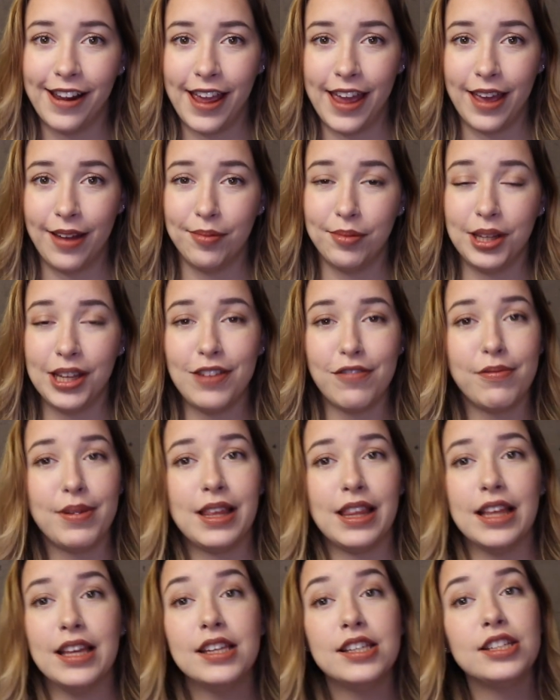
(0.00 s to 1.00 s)
And believe me,
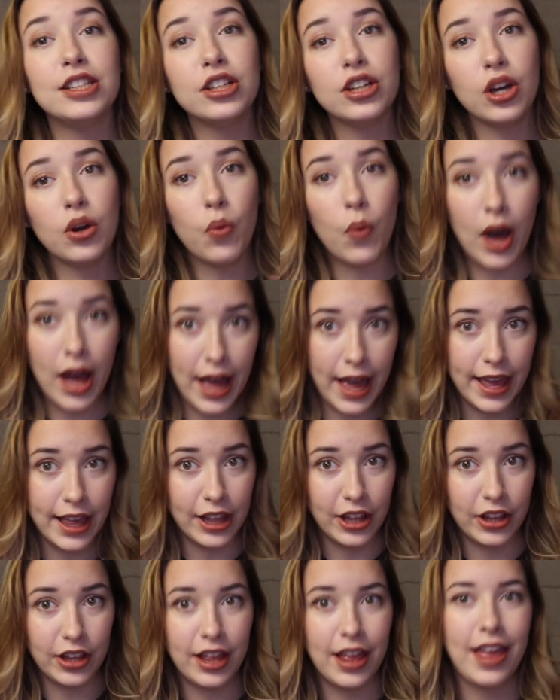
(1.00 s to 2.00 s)
this took a
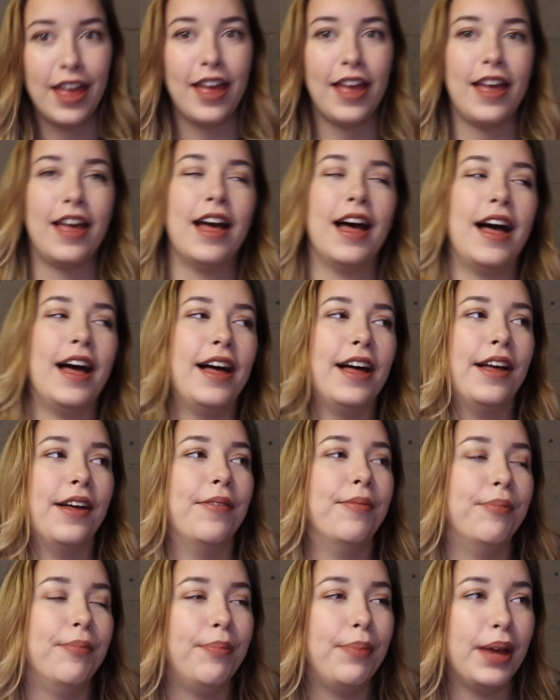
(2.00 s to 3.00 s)
while.
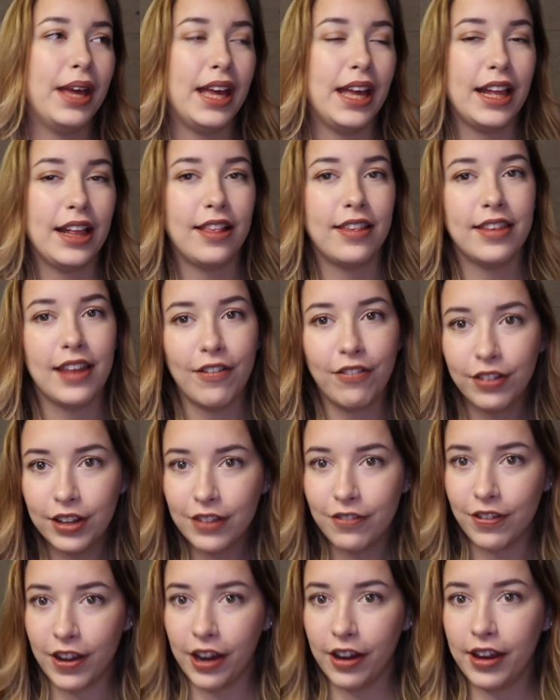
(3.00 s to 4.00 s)
But it's
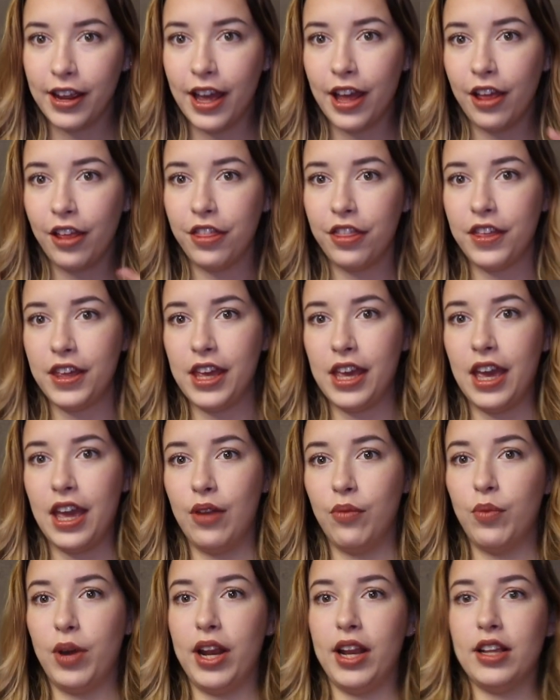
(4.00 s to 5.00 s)
definitely very healthy.
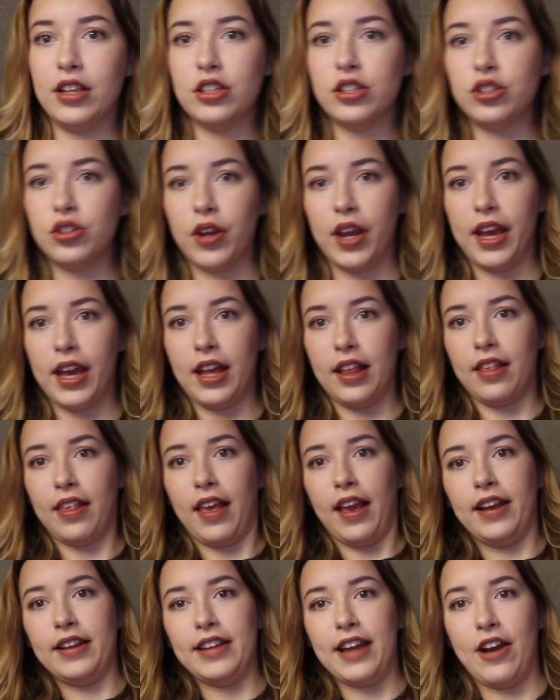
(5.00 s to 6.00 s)
And when it's straight, it's
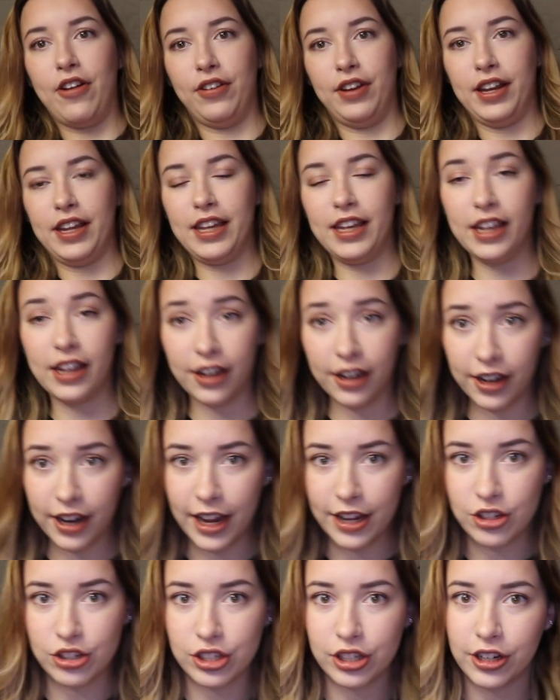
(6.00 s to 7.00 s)
like down to here.
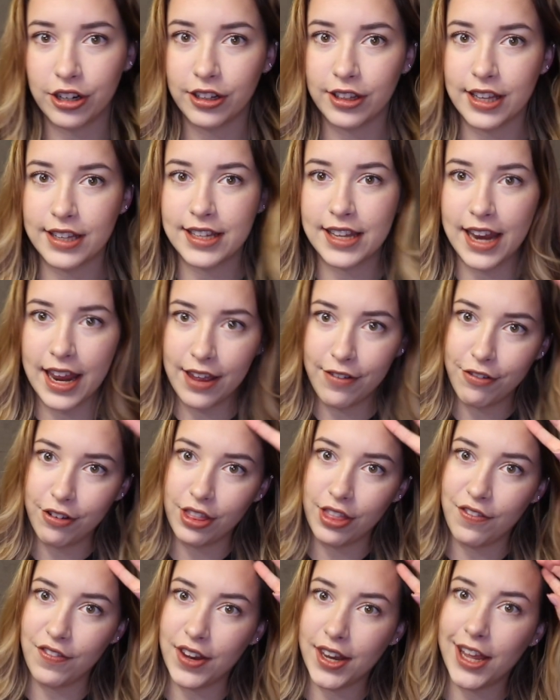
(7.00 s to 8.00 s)
I just curled it today for
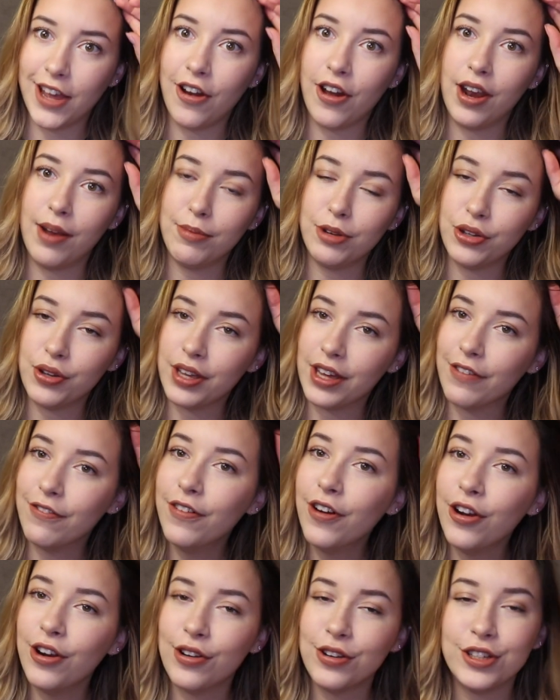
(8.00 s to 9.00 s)
the video and I'm doing a
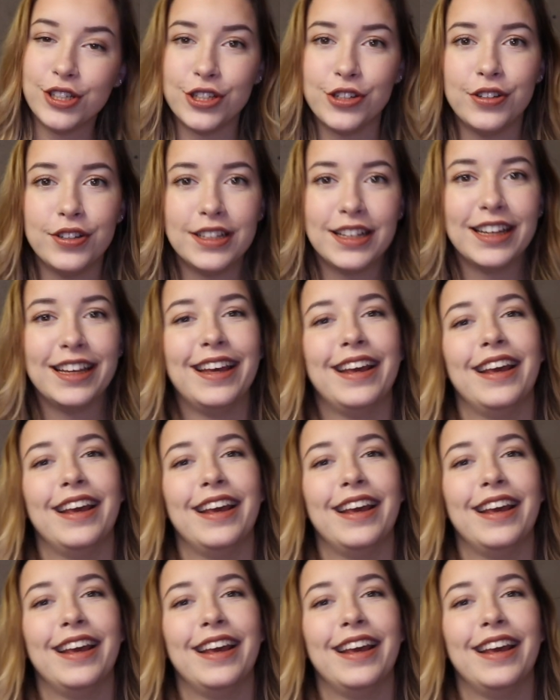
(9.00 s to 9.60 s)
photo shoot.